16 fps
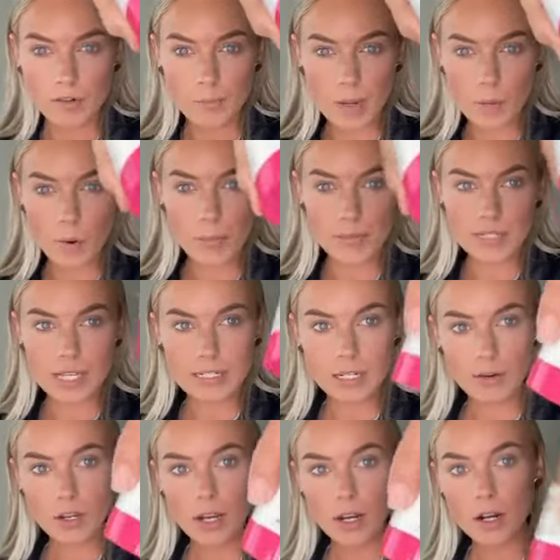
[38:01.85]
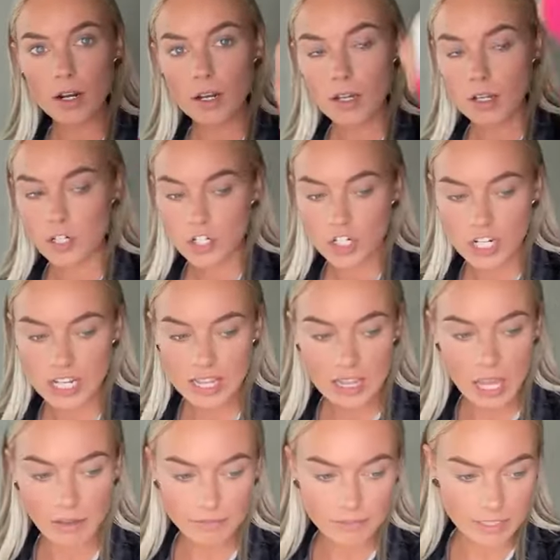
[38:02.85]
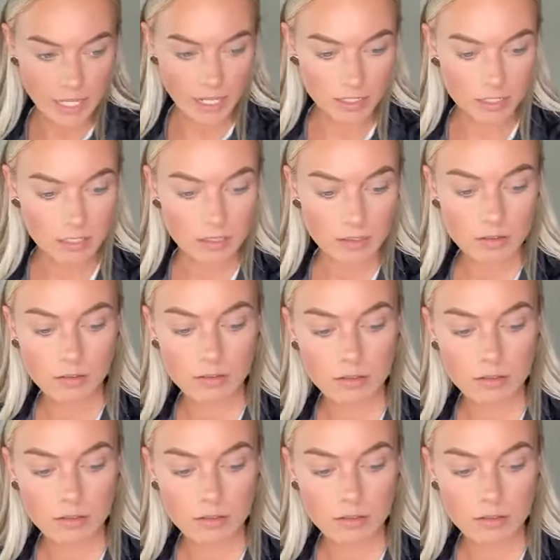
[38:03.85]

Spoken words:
From my website down here, she loves it.